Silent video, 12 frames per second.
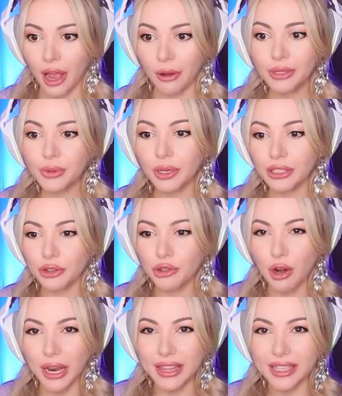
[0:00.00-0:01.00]
I always wanted to
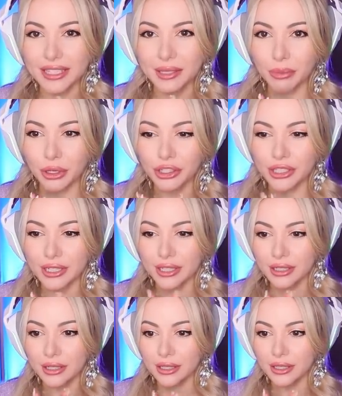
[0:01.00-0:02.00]
try these in
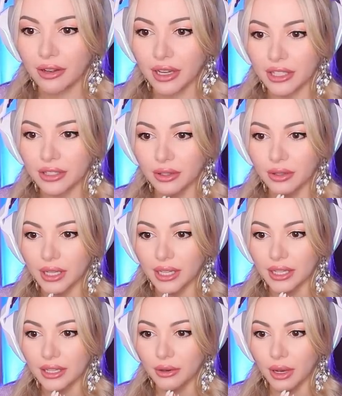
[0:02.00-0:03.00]
person. Okay, so
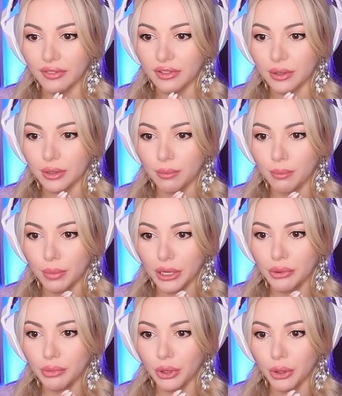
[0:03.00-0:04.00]
like you have a big